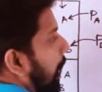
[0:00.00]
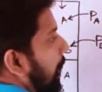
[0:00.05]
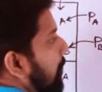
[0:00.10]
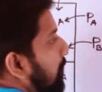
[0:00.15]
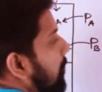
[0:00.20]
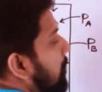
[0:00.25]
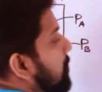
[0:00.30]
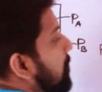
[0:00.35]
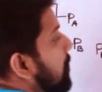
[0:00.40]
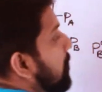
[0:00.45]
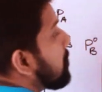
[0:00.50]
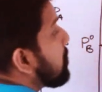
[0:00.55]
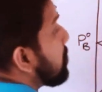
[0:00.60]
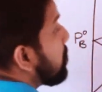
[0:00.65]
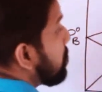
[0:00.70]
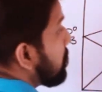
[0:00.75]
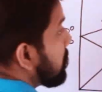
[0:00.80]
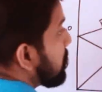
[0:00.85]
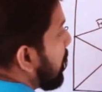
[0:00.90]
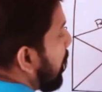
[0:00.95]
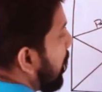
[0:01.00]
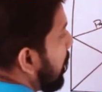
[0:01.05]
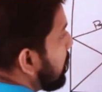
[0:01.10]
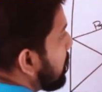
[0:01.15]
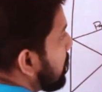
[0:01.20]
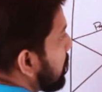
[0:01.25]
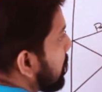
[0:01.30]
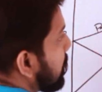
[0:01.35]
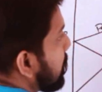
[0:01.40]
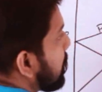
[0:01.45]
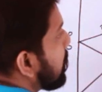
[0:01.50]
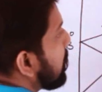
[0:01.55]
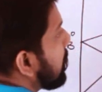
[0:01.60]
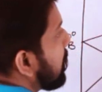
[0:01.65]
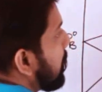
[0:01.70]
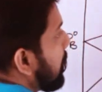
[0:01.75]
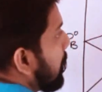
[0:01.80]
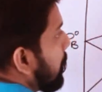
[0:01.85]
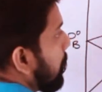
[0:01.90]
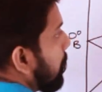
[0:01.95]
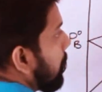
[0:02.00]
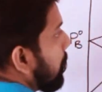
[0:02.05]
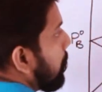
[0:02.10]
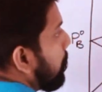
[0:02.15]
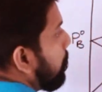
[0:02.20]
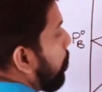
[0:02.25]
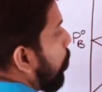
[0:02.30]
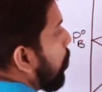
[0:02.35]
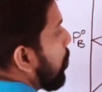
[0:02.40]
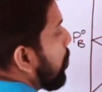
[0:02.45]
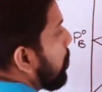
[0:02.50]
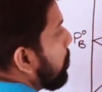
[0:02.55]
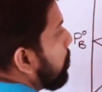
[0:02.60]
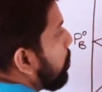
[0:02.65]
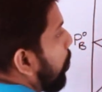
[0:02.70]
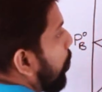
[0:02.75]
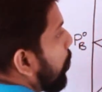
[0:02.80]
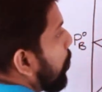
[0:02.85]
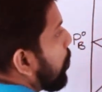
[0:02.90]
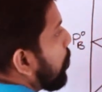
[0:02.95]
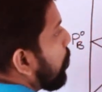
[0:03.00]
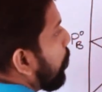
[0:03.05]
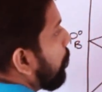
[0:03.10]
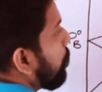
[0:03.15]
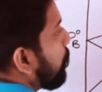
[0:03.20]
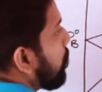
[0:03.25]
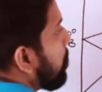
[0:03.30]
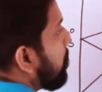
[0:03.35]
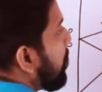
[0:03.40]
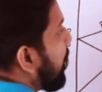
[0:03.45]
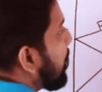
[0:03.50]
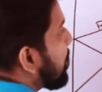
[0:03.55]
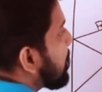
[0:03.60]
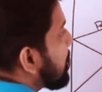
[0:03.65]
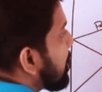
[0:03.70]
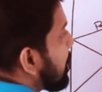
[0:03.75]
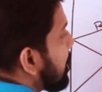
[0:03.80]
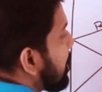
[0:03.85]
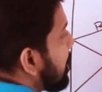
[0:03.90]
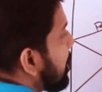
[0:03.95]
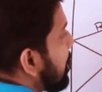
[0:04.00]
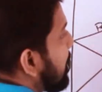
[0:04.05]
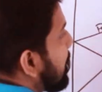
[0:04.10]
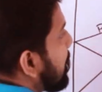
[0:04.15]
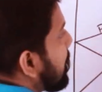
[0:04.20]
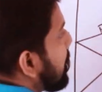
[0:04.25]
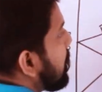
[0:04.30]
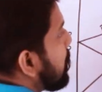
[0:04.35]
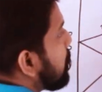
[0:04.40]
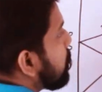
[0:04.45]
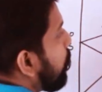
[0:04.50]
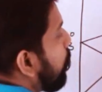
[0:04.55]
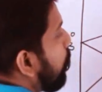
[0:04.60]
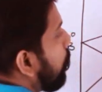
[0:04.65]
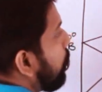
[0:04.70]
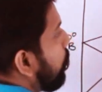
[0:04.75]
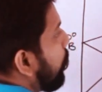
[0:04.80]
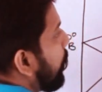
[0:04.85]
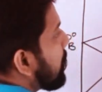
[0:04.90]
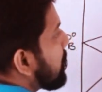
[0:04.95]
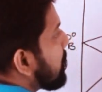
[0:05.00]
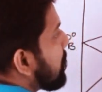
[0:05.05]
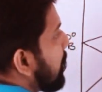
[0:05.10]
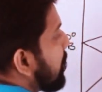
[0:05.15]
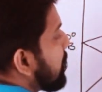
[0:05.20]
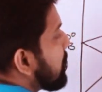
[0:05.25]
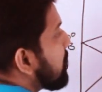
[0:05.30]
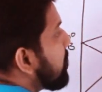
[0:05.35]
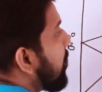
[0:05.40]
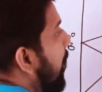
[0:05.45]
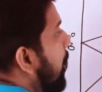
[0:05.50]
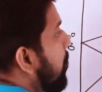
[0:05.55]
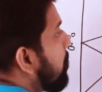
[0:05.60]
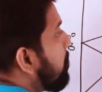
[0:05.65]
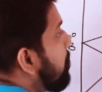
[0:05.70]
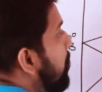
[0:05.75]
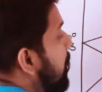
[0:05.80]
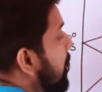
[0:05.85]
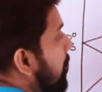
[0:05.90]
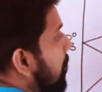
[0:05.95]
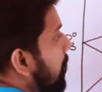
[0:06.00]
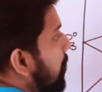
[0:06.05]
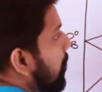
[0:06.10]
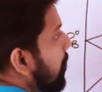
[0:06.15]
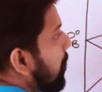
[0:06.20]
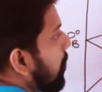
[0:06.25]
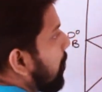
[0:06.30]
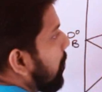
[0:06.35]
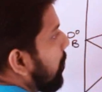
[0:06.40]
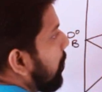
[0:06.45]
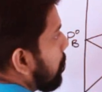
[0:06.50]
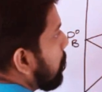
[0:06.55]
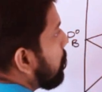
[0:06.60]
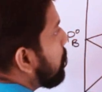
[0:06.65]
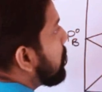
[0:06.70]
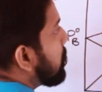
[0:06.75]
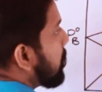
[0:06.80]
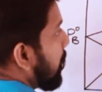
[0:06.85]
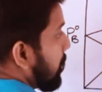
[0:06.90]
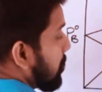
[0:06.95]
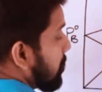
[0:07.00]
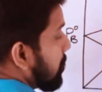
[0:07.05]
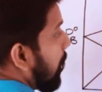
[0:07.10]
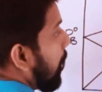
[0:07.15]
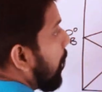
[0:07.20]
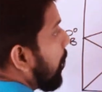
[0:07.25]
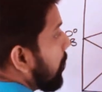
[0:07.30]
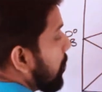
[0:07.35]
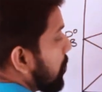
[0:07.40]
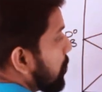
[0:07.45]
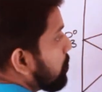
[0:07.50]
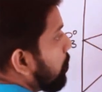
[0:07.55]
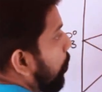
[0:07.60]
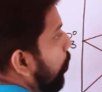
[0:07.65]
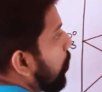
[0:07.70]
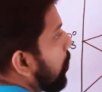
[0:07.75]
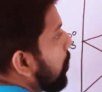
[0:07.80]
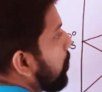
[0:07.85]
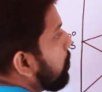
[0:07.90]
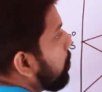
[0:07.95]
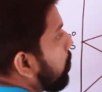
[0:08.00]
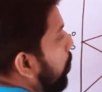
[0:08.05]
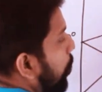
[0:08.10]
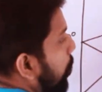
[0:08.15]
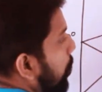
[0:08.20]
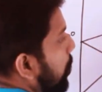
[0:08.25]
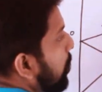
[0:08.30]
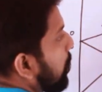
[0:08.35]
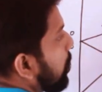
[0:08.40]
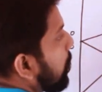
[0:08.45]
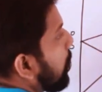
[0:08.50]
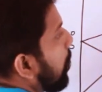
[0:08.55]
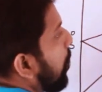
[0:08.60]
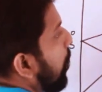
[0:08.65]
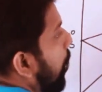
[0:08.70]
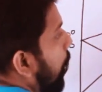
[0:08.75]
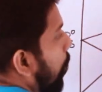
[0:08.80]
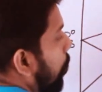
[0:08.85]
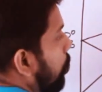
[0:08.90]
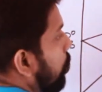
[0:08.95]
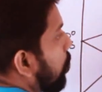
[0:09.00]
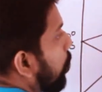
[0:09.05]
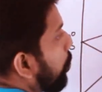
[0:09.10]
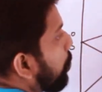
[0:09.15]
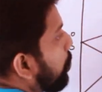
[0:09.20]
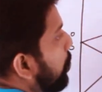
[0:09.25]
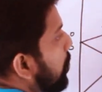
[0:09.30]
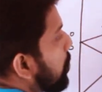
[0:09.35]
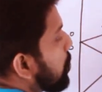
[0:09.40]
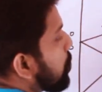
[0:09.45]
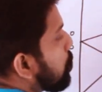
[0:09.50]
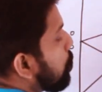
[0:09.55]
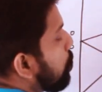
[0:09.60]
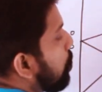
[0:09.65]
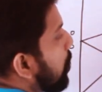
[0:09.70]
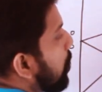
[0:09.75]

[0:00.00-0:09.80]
and this is the result. The boiling point of the mixture is always less than B, which has the highest boiling point out of these two